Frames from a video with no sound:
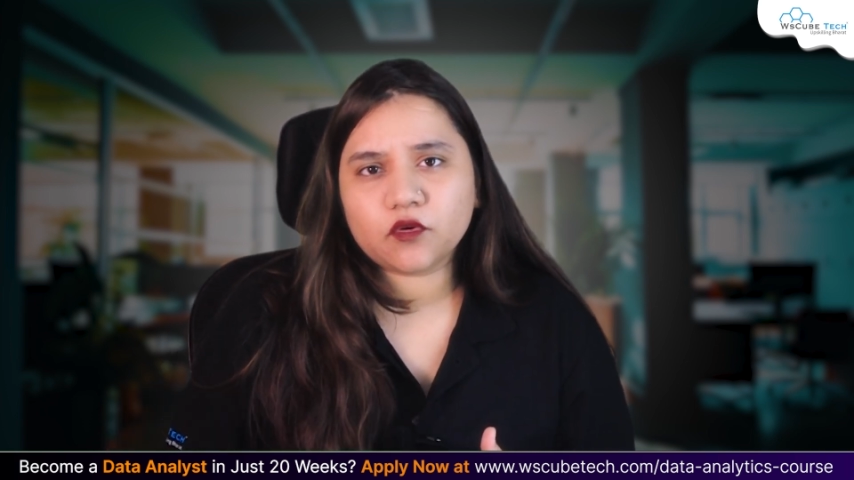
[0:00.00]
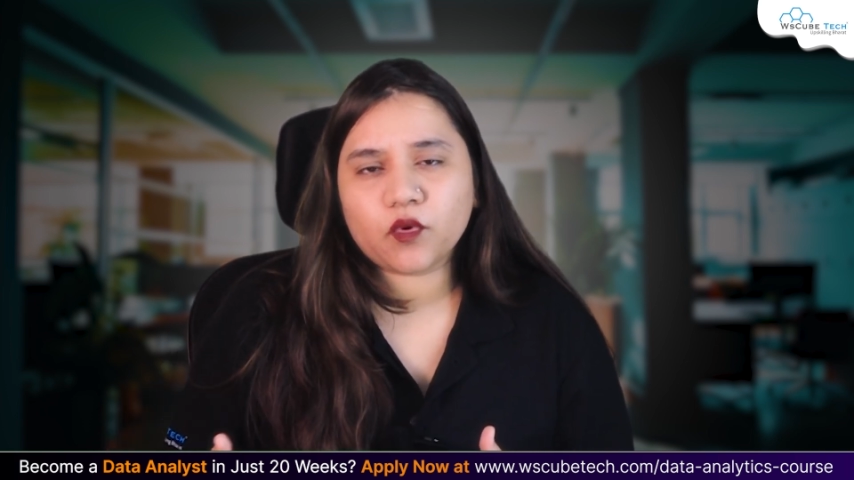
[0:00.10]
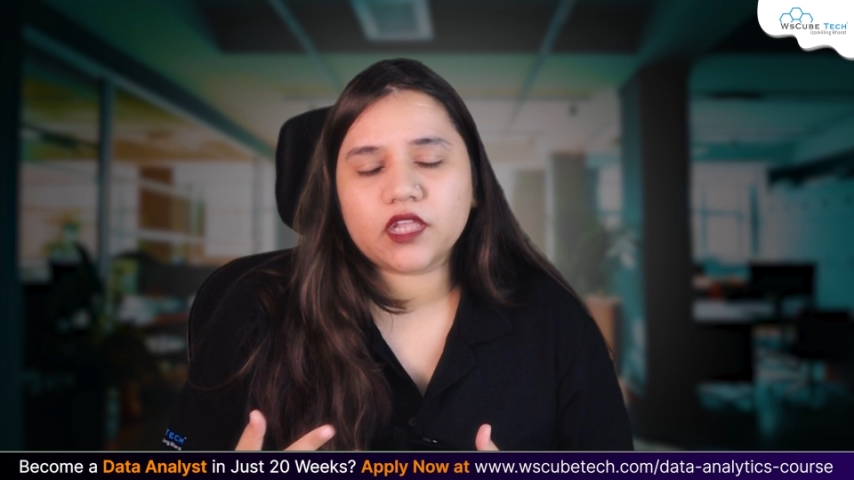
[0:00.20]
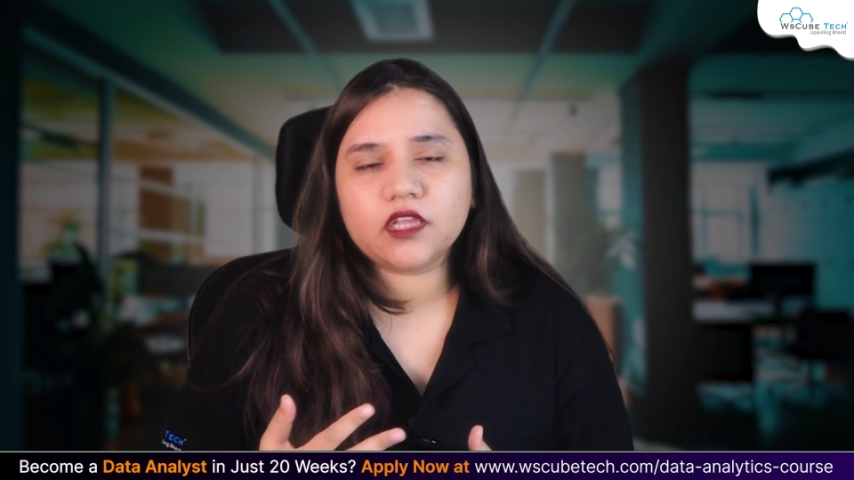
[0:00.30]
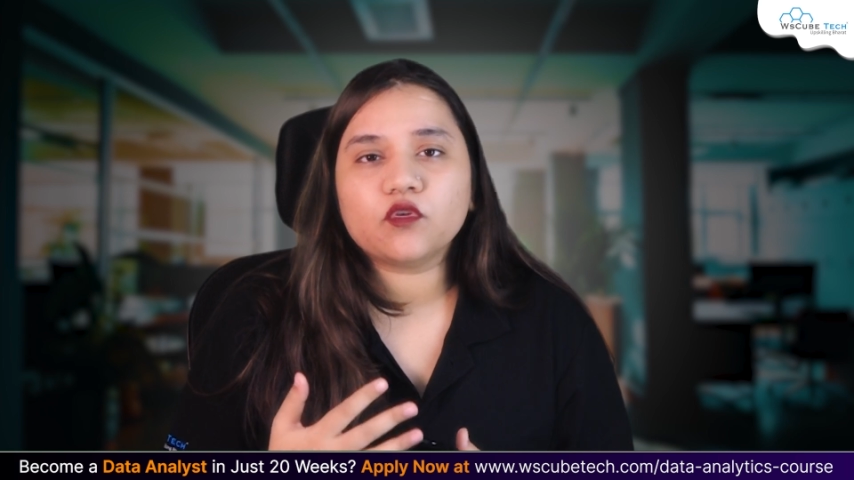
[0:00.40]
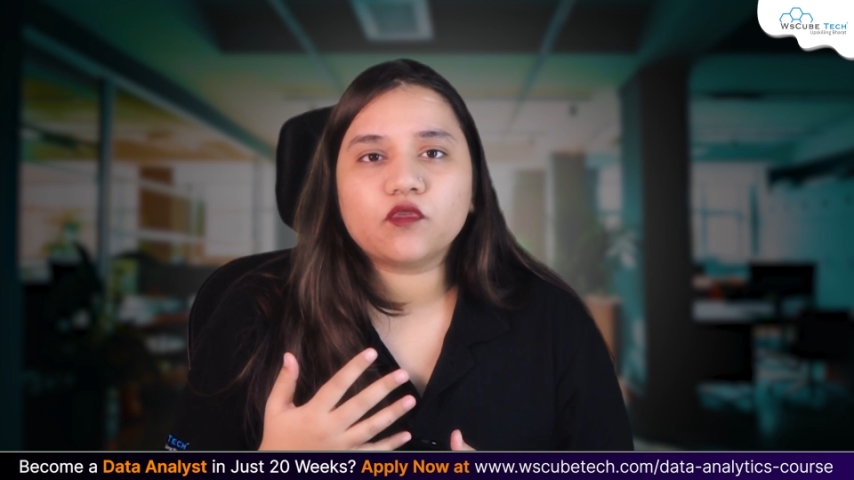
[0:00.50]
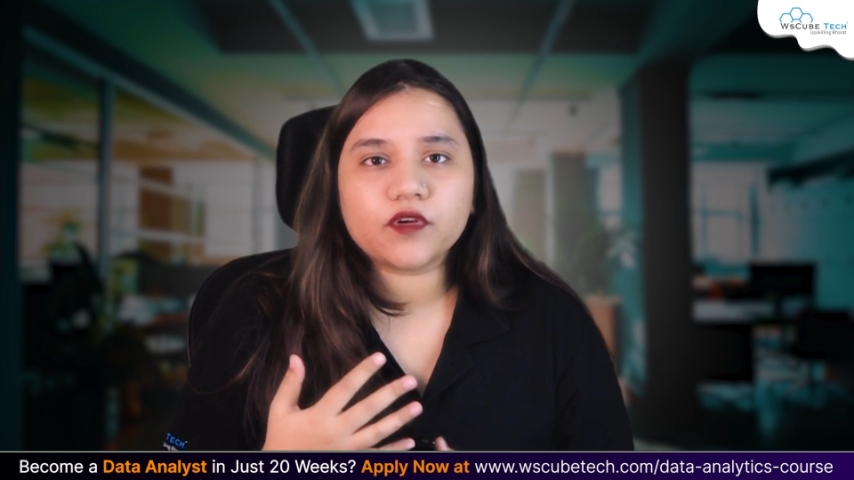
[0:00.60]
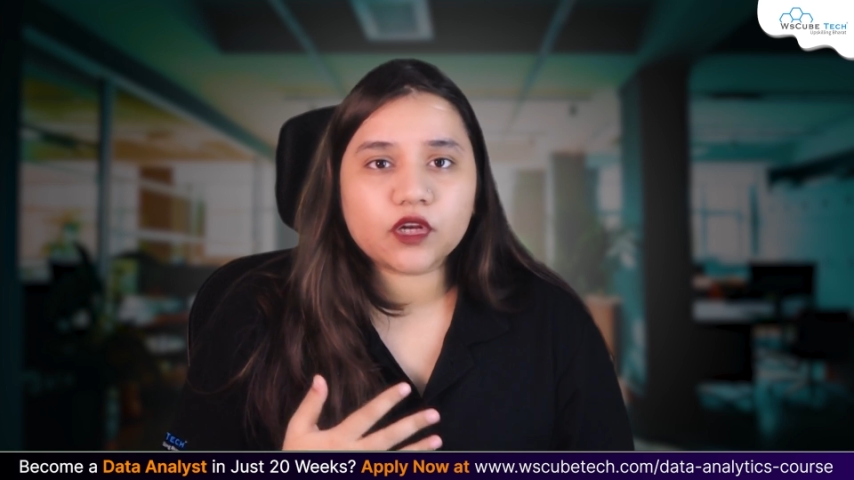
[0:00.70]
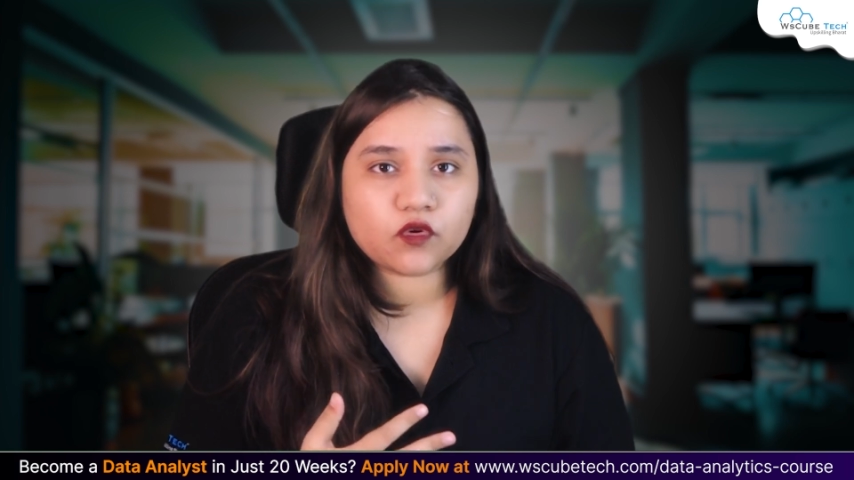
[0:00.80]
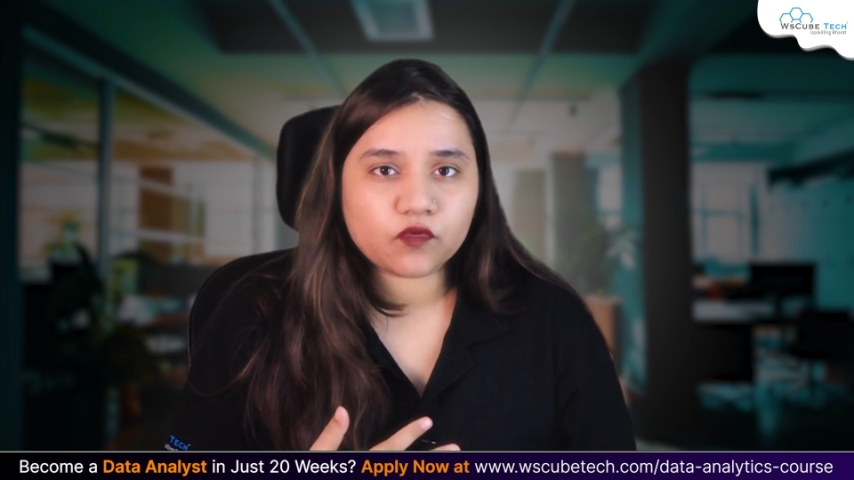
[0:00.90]
query
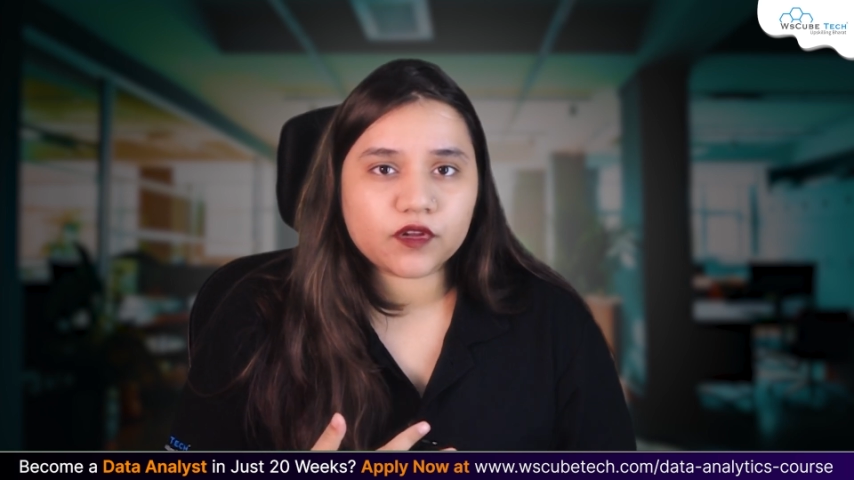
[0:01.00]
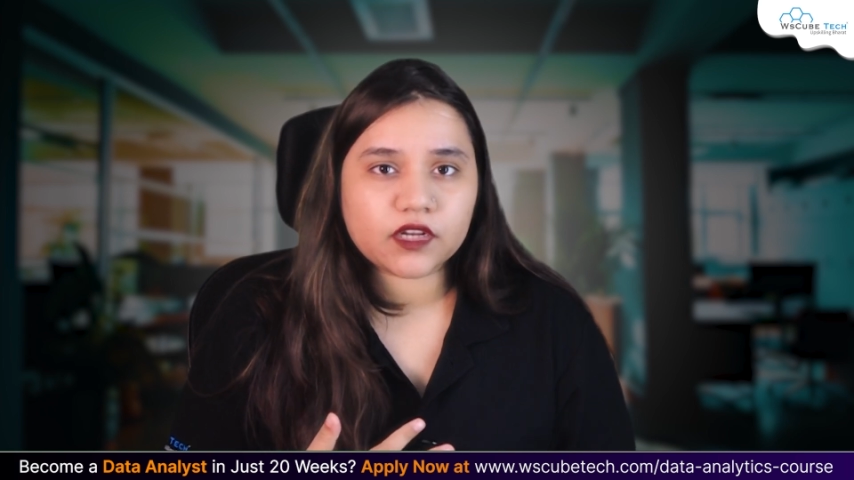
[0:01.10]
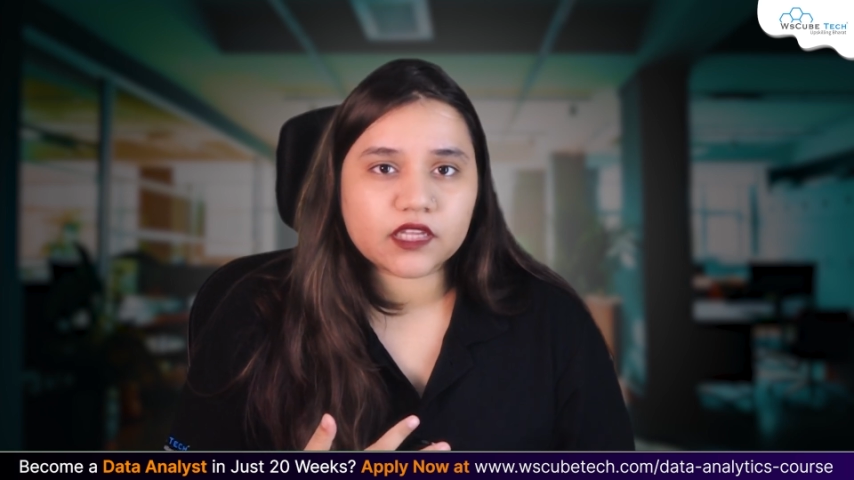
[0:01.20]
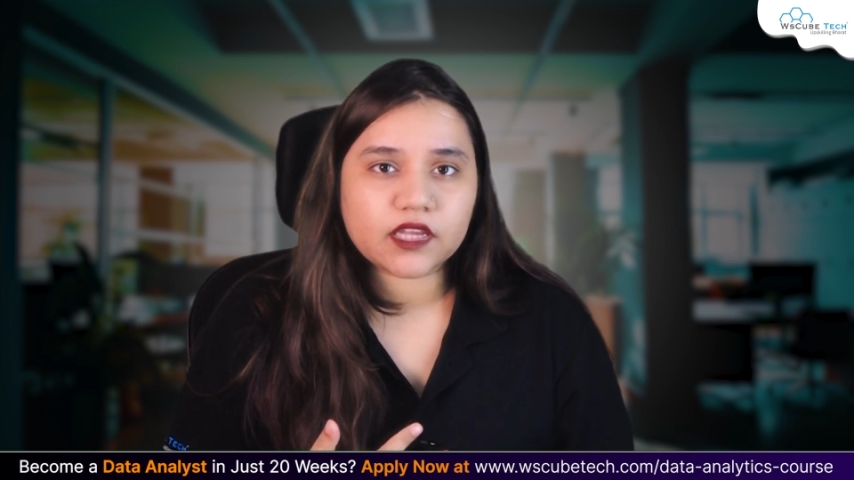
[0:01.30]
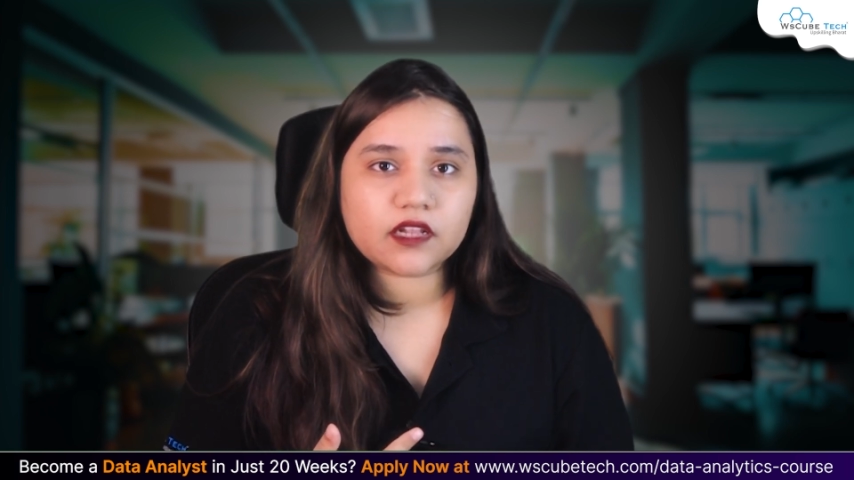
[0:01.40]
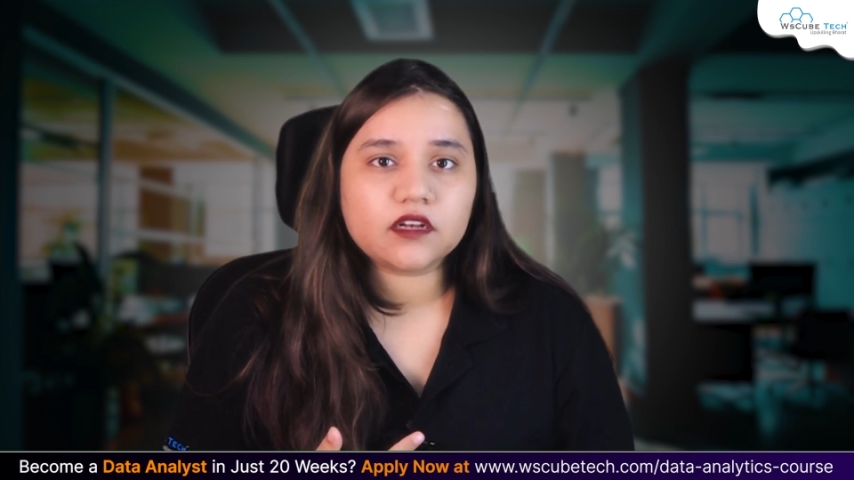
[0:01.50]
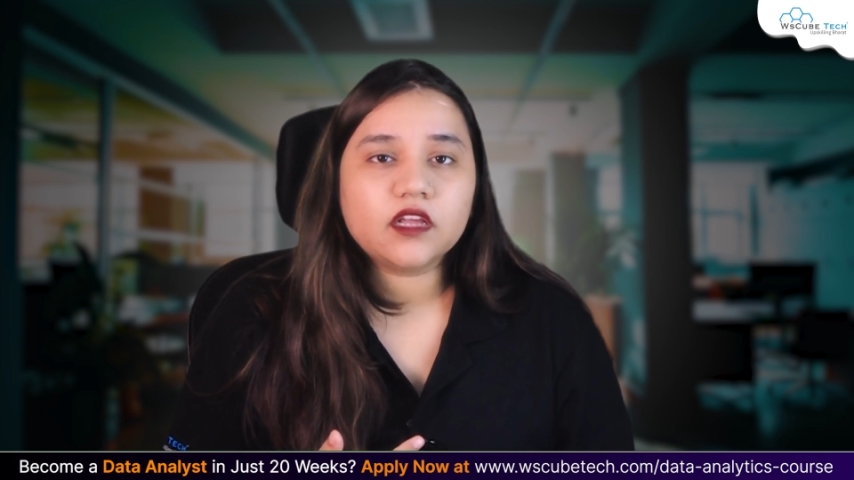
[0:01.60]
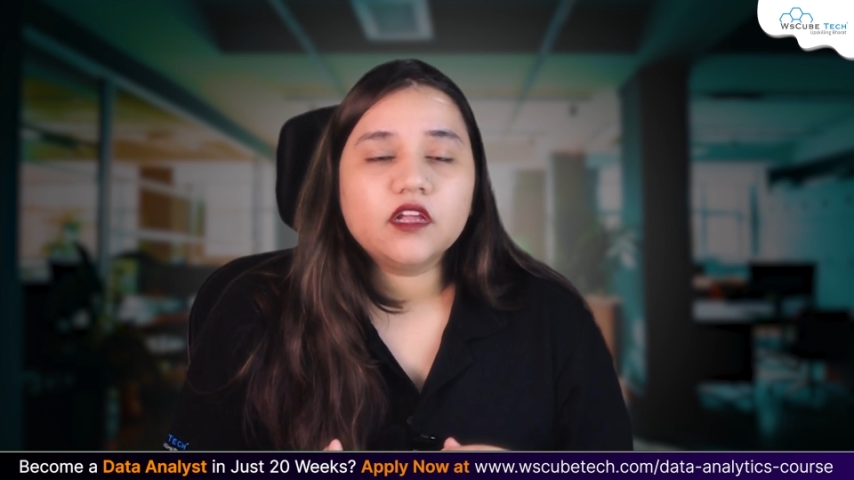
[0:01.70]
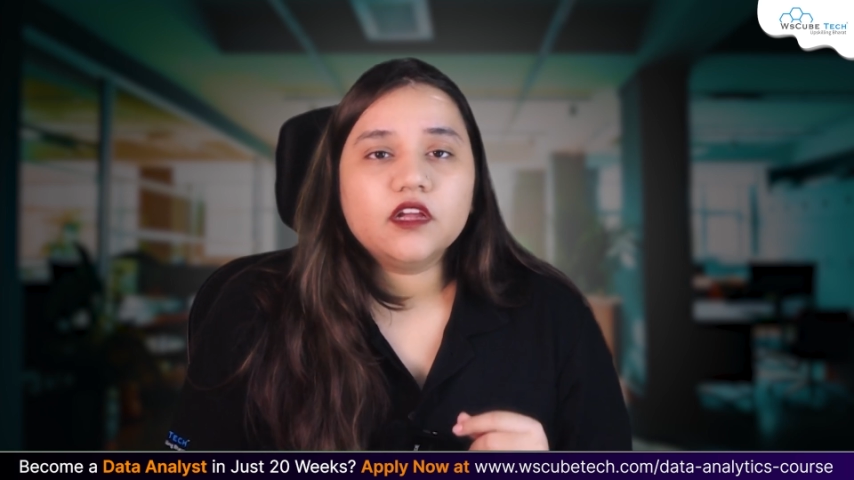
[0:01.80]
over and over again.